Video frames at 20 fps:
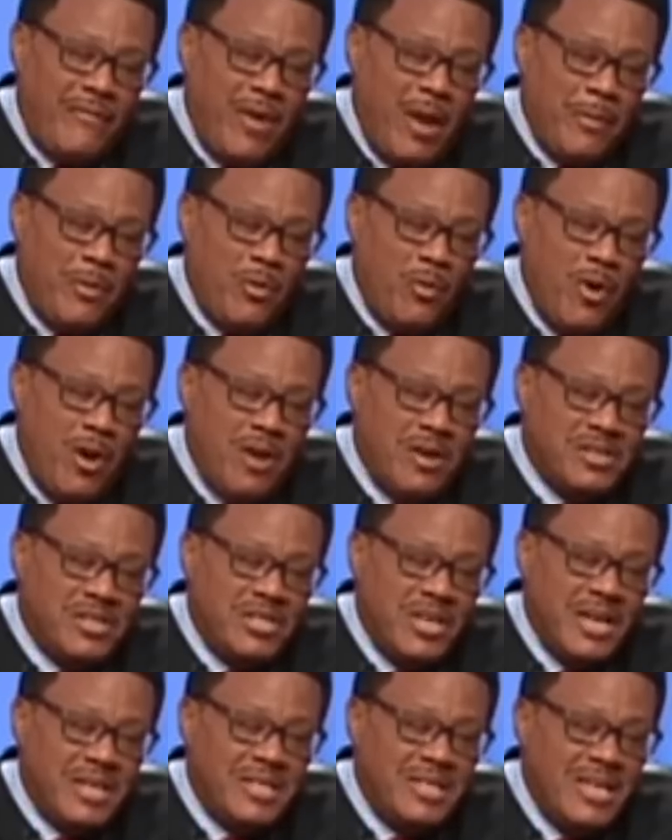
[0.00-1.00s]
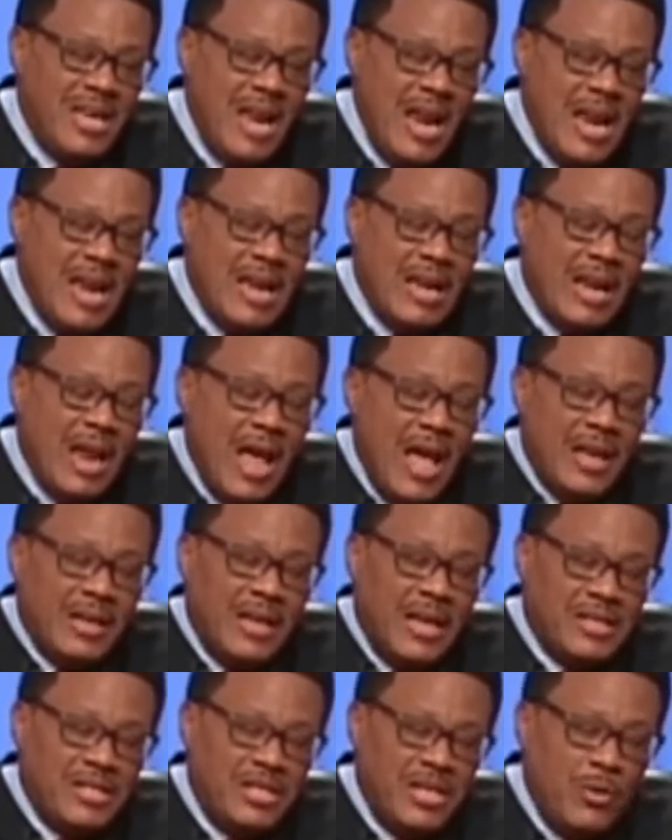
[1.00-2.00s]
February 16
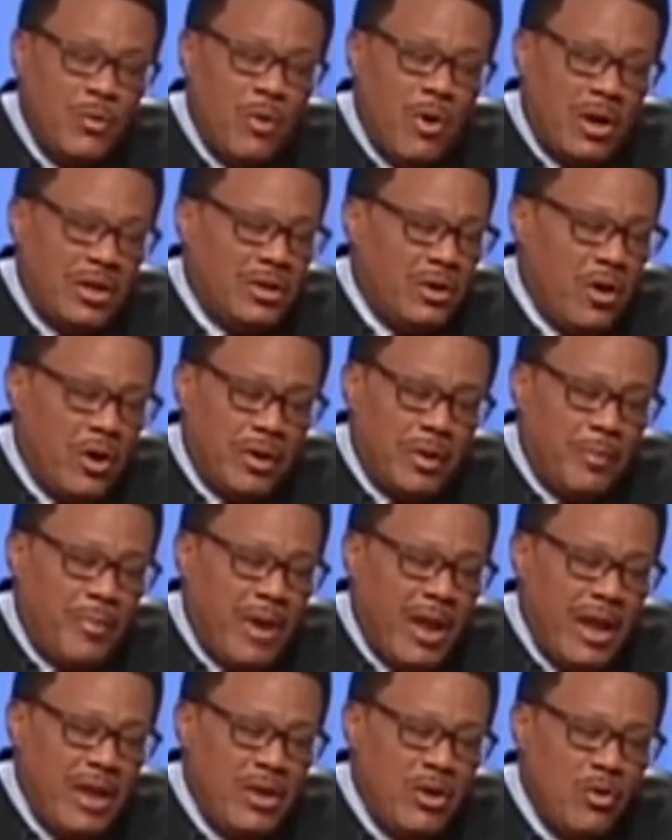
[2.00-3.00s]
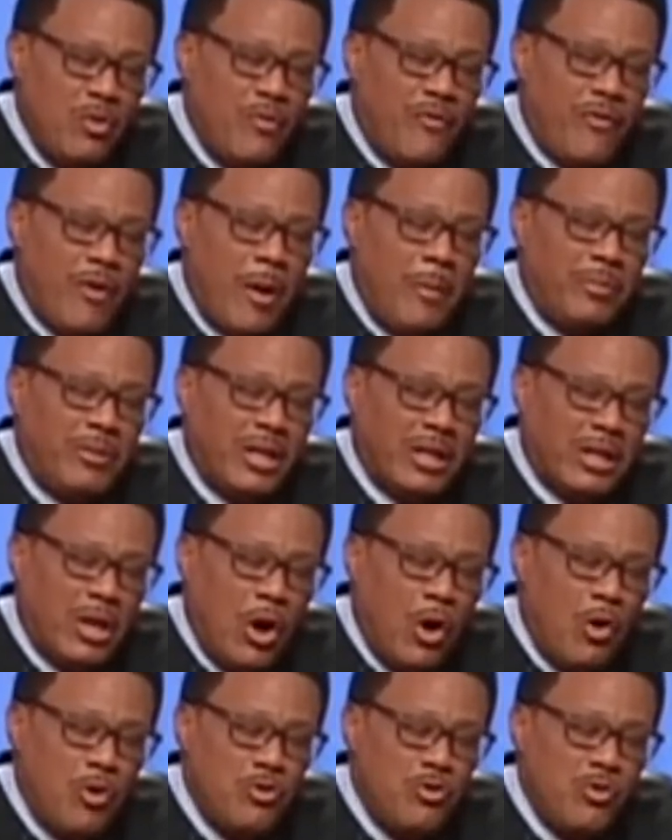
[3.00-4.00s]
that she wasn't going to pay you from the
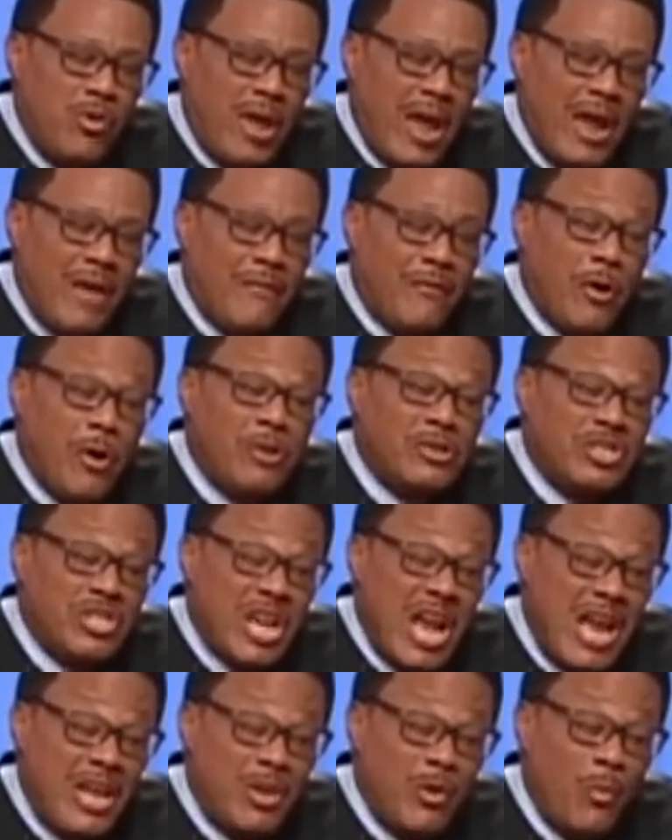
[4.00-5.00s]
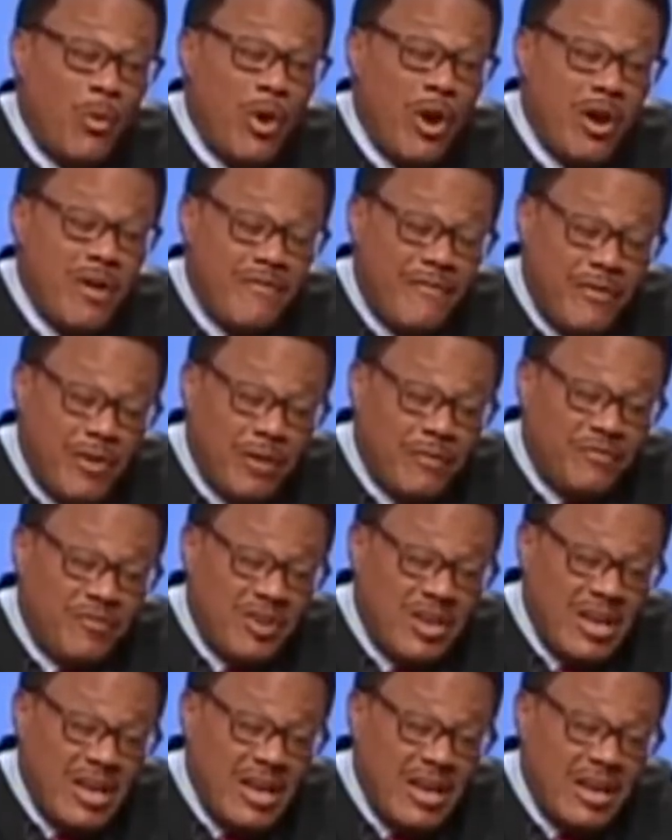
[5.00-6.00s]
loan you gave her January
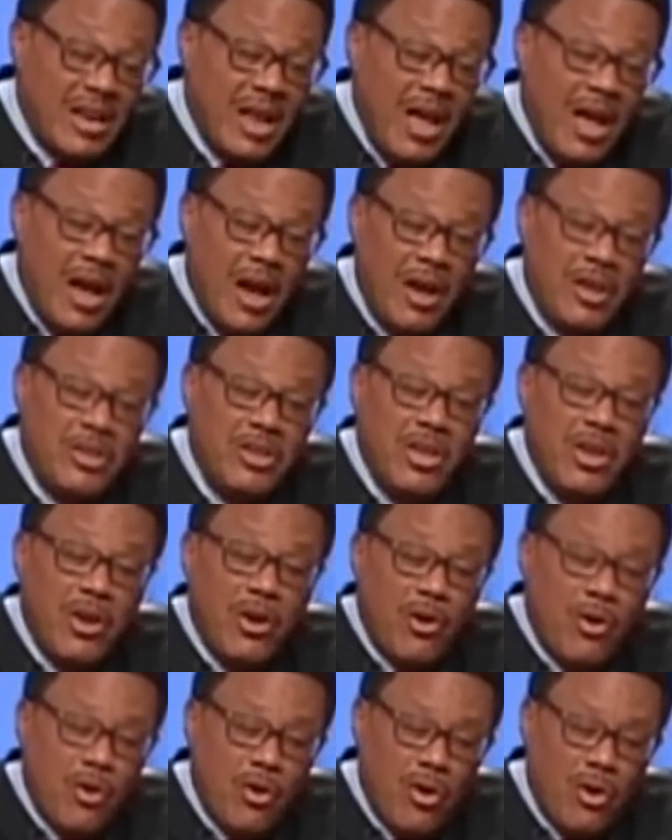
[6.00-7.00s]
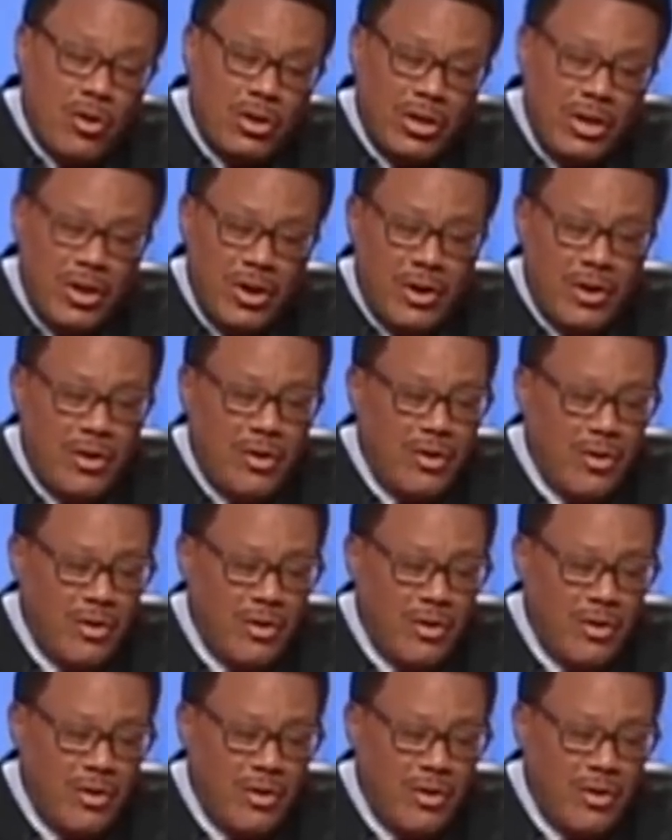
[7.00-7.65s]
15, a year earlier.